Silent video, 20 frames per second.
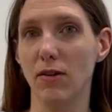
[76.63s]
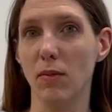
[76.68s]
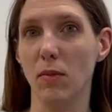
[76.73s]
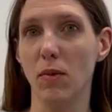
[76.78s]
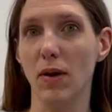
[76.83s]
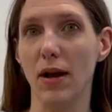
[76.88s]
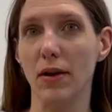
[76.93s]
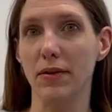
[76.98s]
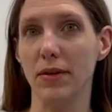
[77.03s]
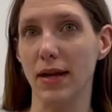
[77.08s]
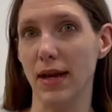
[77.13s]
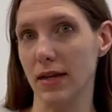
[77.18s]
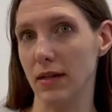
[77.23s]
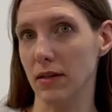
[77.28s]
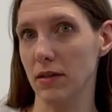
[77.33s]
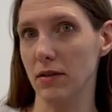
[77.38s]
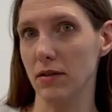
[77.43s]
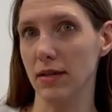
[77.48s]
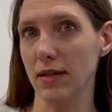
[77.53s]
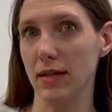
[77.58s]
from around
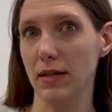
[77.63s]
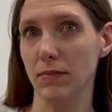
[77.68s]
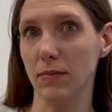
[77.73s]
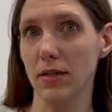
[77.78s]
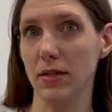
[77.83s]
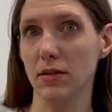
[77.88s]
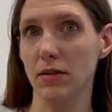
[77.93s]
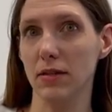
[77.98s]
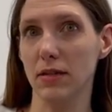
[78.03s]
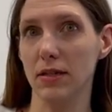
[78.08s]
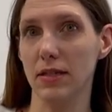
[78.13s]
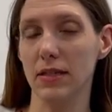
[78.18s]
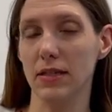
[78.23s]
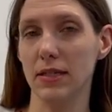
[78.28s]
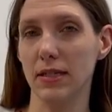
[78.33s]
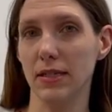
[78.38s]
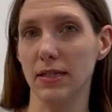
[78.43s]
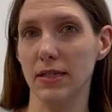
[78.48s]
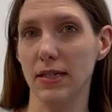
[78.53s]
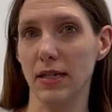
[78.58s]
900 nanometers to
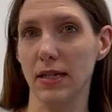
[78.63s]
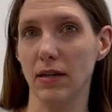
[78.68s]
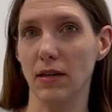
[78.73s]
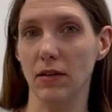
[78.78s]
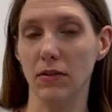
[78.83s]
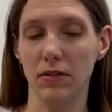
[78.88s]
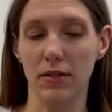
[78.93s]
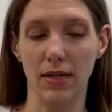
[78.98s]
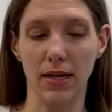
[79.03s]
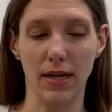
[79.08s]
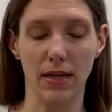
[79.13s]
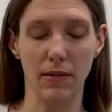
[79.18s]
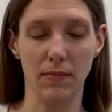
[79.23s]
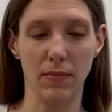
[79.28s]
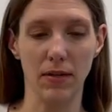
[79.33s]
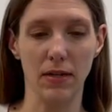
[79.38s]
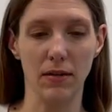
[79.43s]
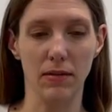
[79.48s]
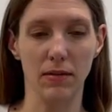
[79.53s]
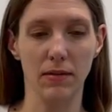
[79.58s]
1600
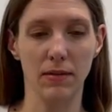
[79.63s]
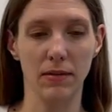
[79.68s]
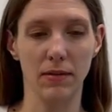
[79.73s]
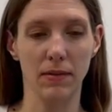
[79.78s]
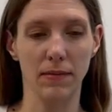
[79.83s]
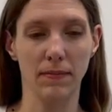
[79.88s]
nanometers.